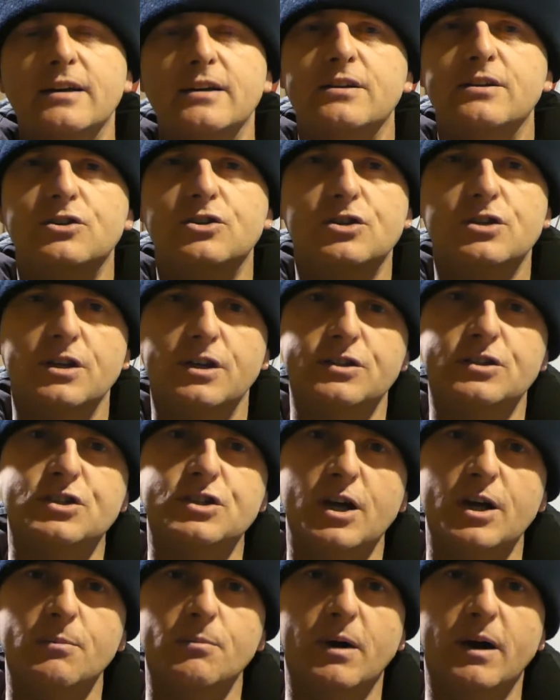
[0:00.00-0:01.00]
you just learn
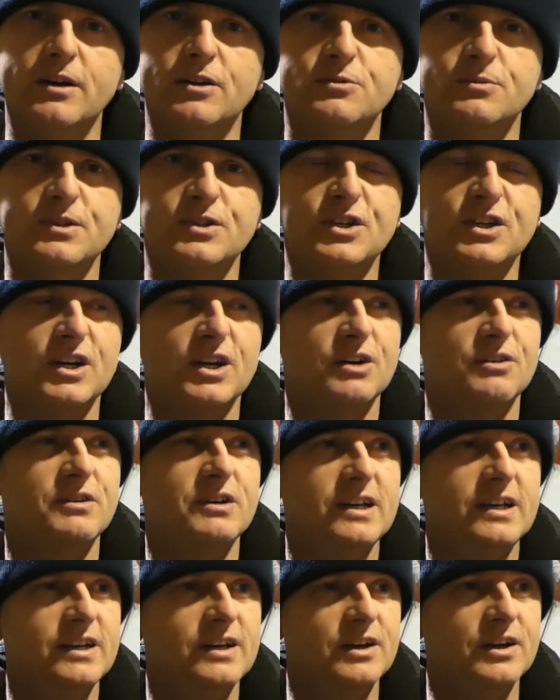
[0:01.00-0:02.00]
so much, which you can't
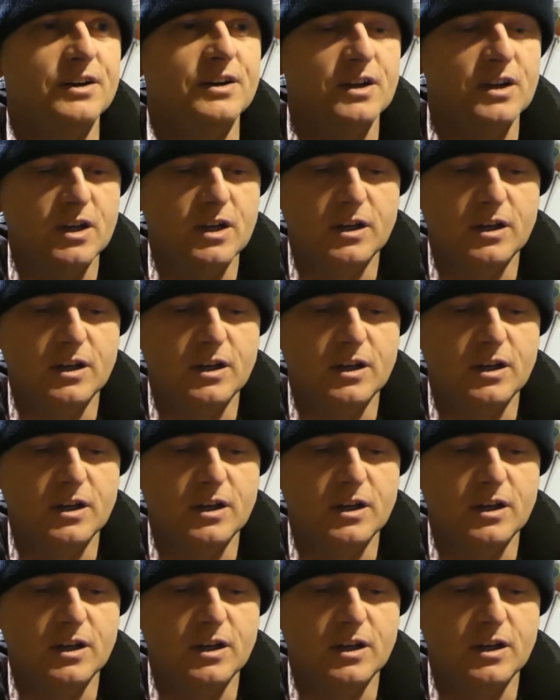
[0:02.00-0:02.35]
really learn,